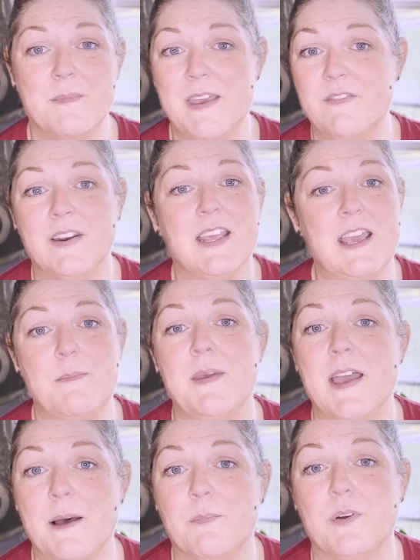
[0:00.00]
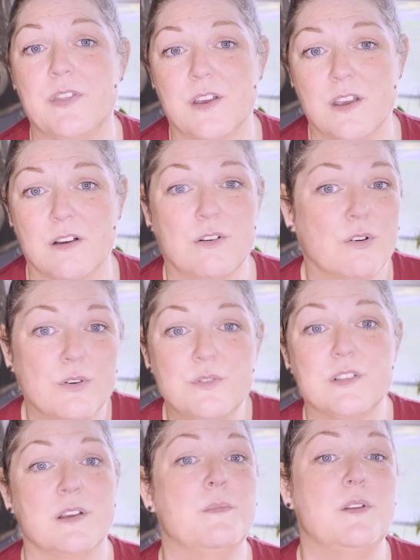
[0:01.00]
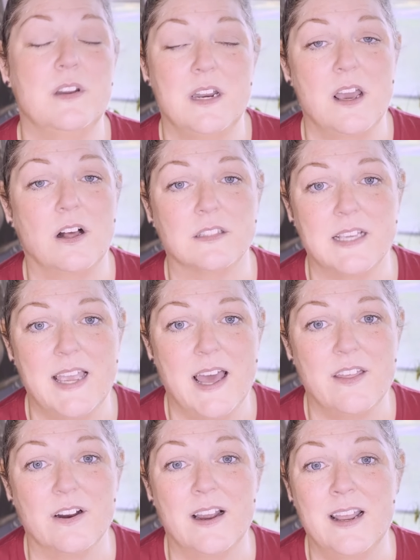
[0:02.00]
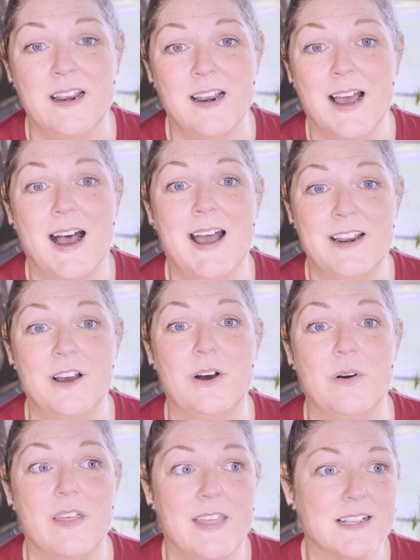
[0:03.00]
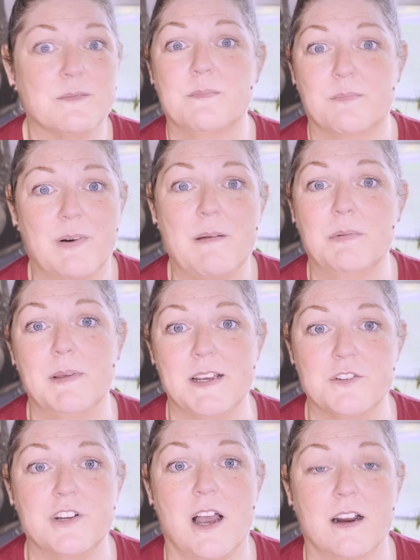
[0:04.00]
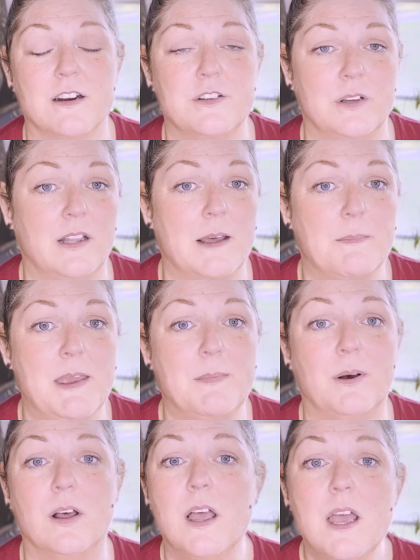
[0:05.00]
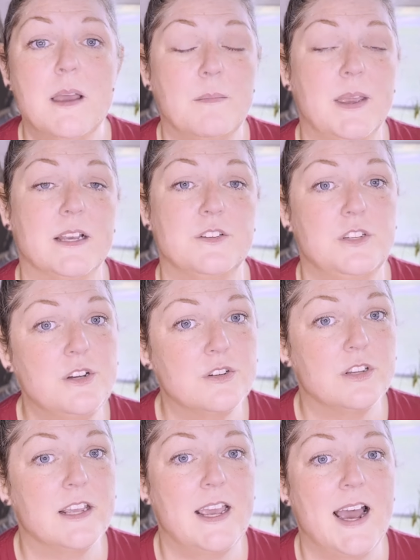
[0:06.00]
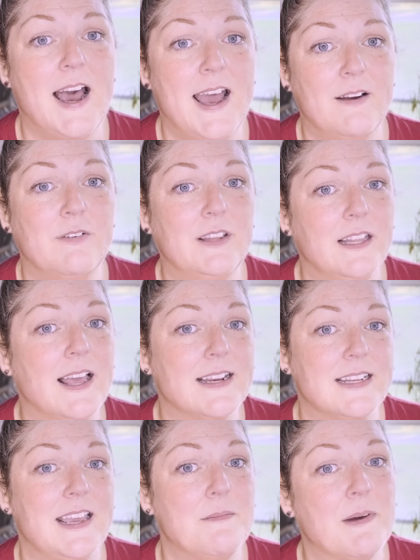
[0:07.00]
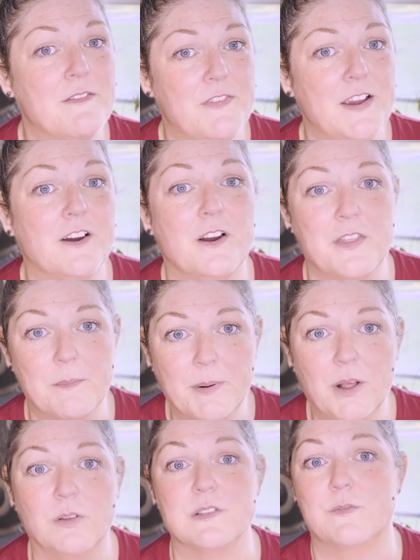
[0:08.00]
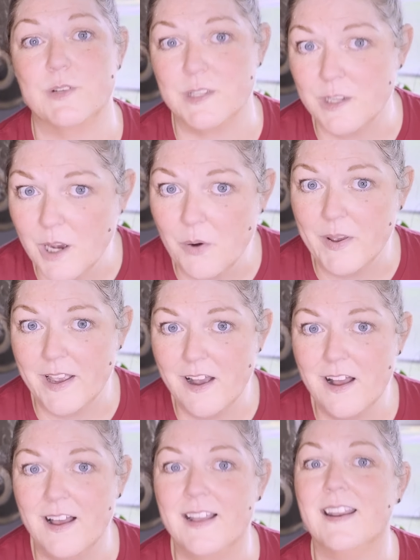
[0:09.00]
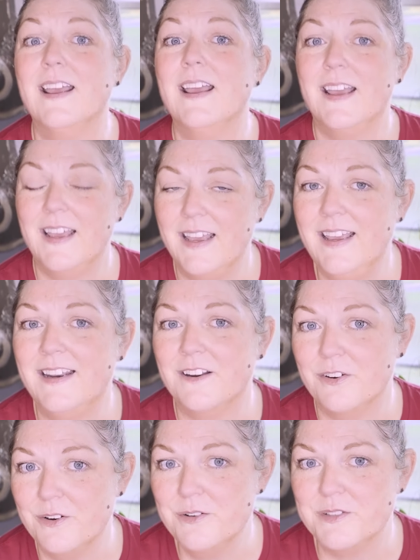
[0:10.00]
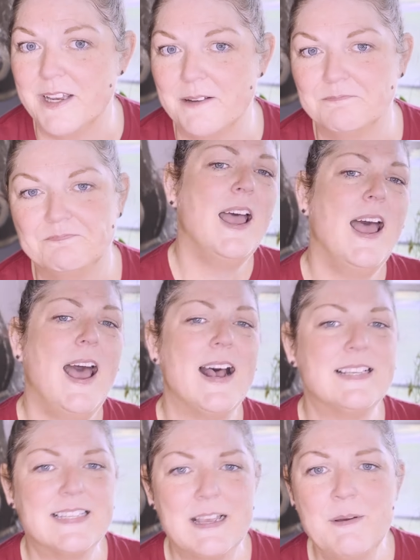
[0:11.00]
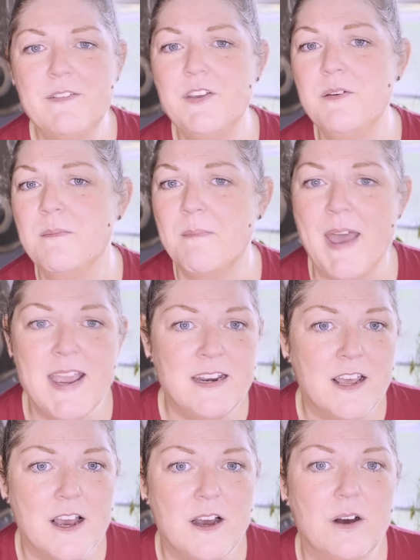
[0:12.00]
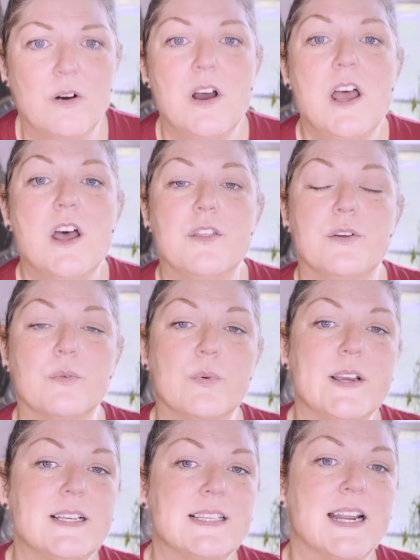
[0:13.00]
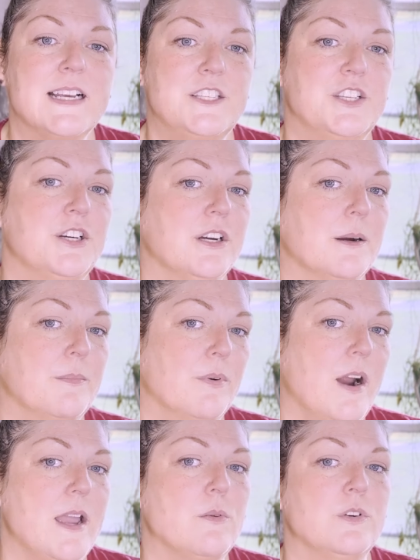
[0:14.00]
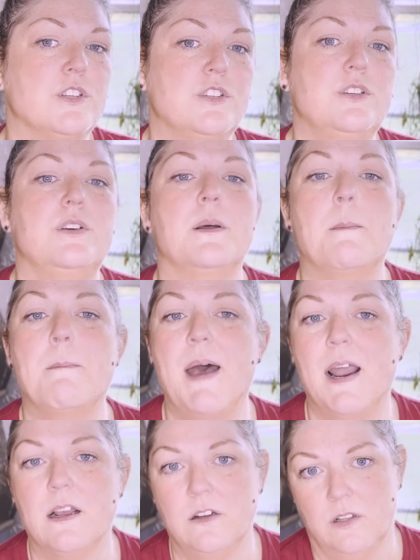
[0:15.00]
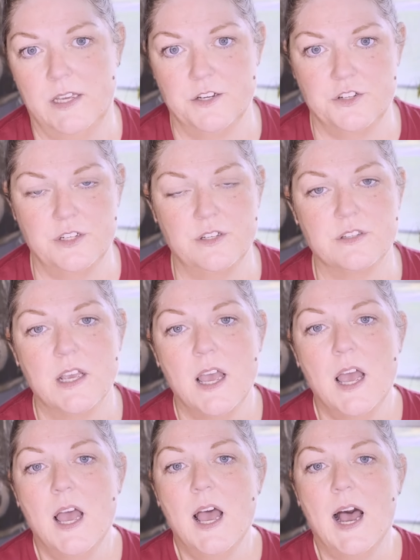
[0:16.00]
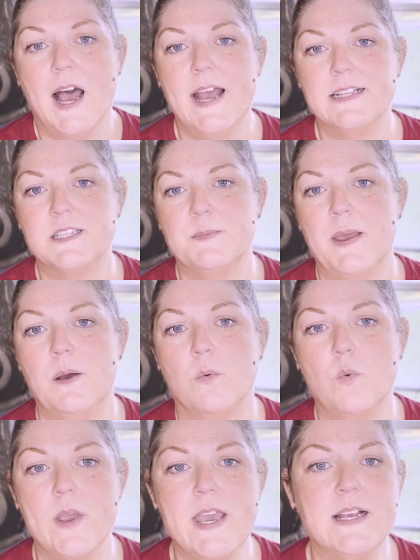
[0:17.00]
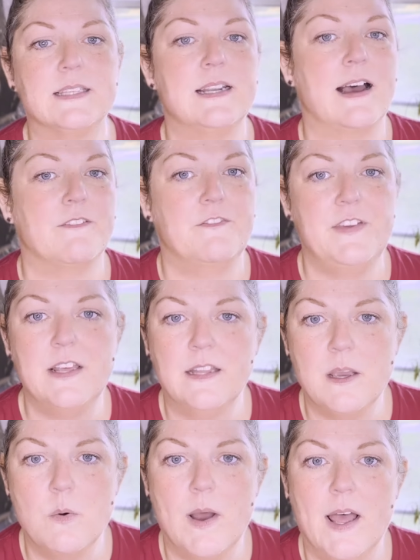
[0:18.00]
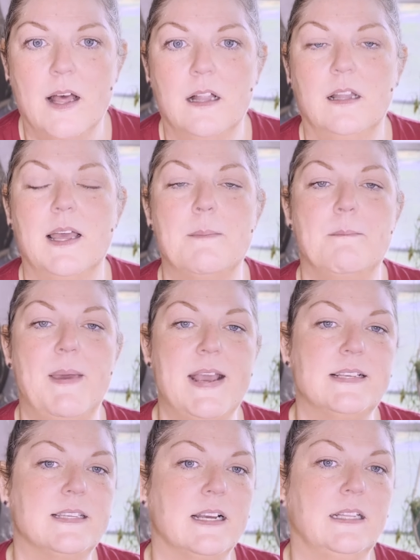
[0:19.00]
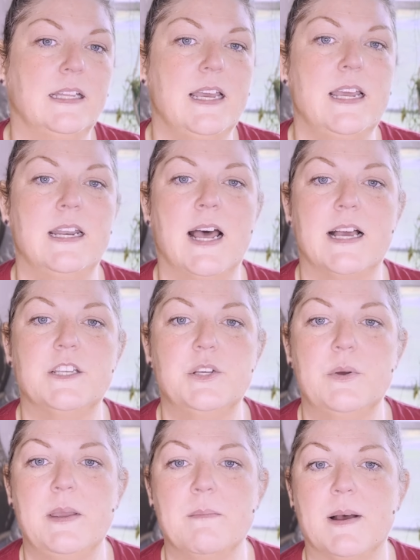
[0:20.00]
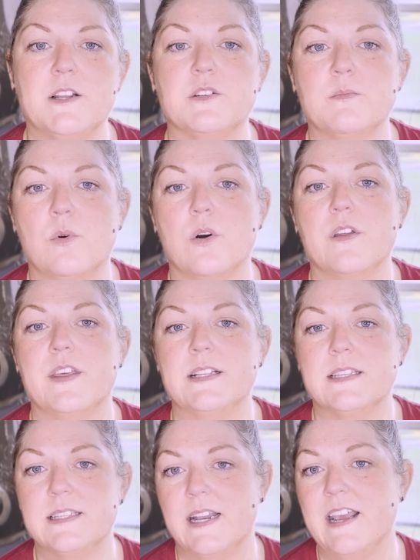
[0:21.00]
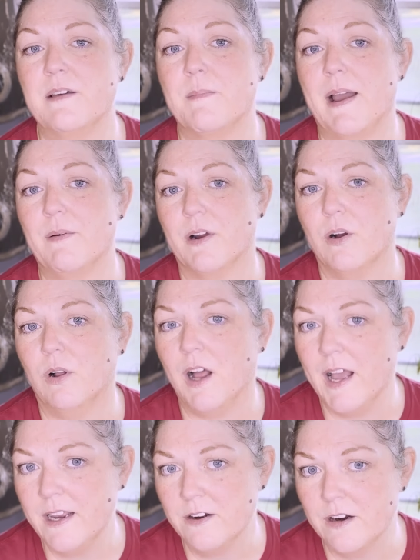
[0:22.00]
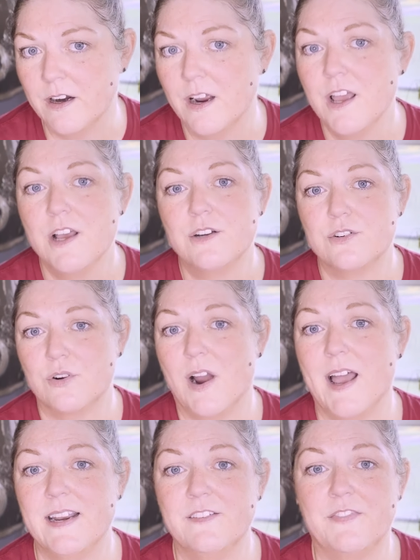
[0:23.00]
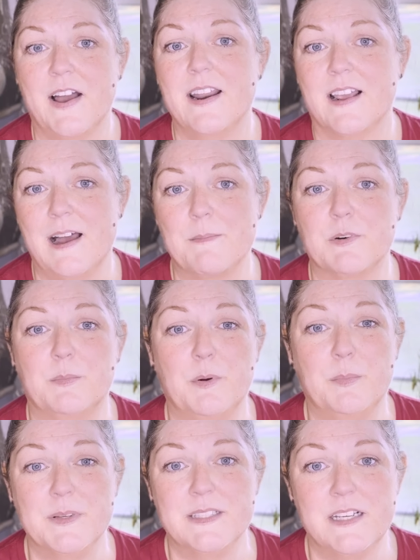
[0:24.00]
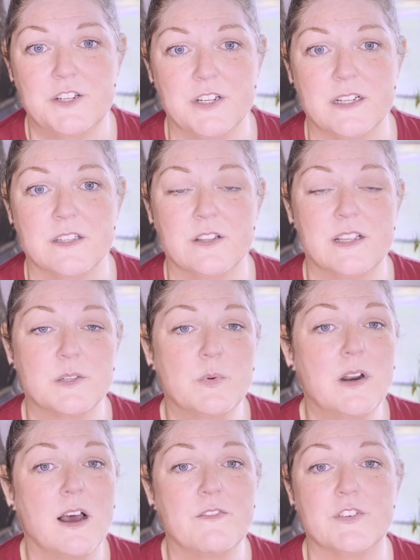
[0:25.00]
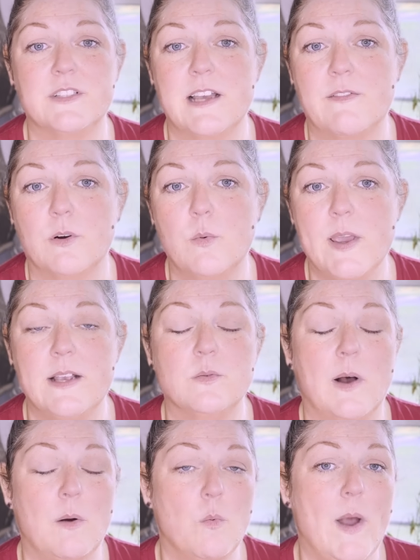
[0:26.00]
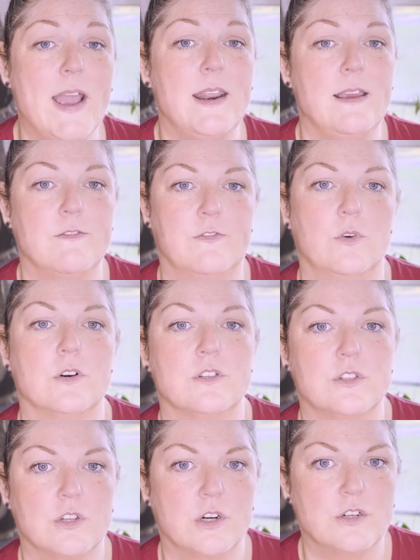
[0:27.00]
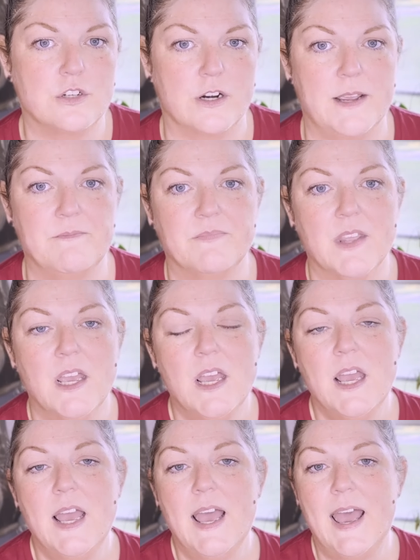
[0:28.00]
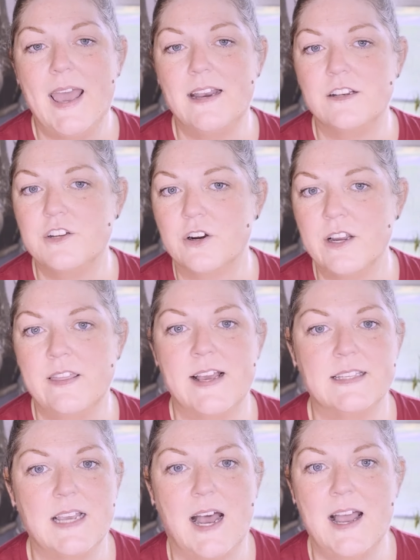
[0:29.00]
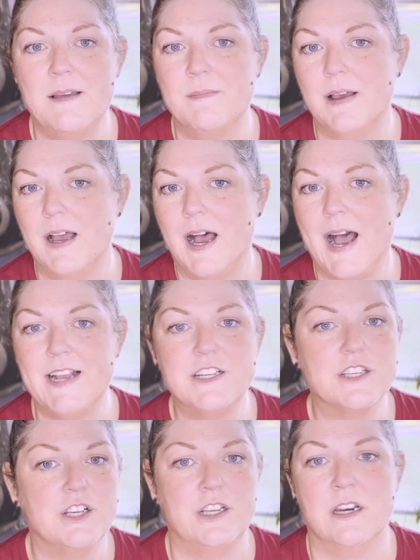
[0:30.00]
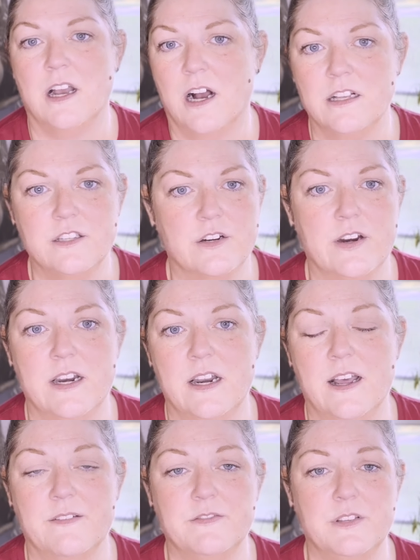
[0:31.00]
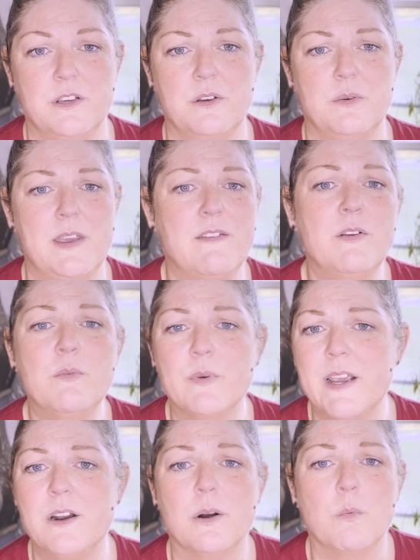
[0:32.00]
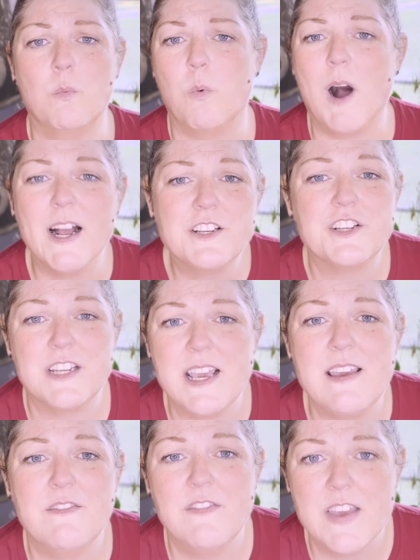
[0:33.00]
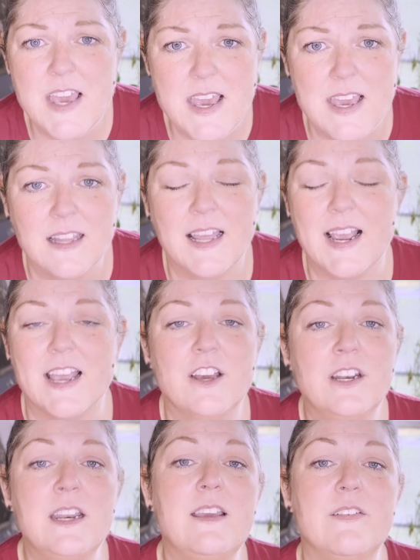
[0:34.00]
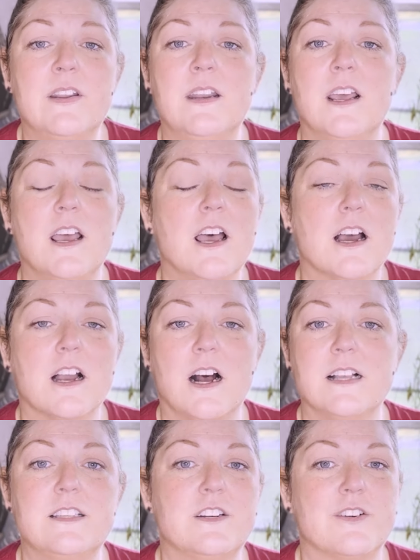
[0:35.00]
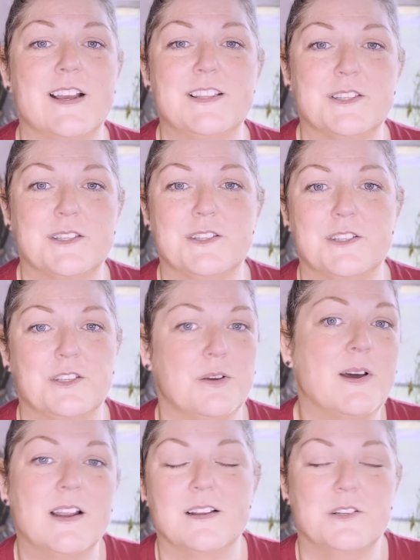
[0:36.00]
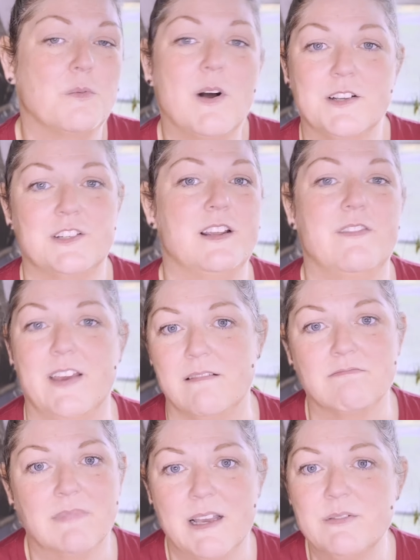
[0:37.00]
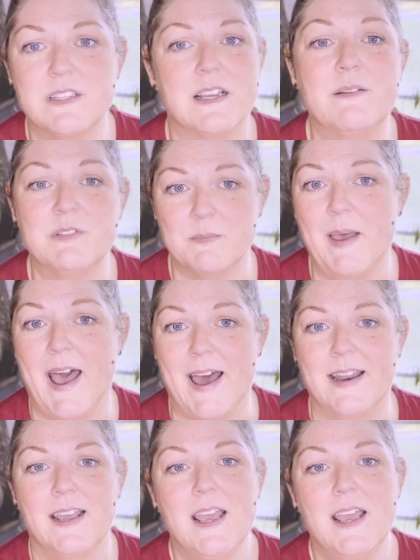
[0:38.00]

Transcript: even keeping up with the cruise community altogether. And I know that's probably a shocker to a lot of people because usually I really like to keep my finger on the pulse of what's going on in cruising. As some of you may know, the reason I took a break was due to medical issues. I had spent weeks not feeling well and basically not doing much more than sitting in my recliner trying to find a comfortable position. So this went on for several weeks while waiting for surgery. And during that time, I just couldn't concentrate enough to even read or watch T V. Like I couldn't even concentrate to, to watch T V. It was, it was bad.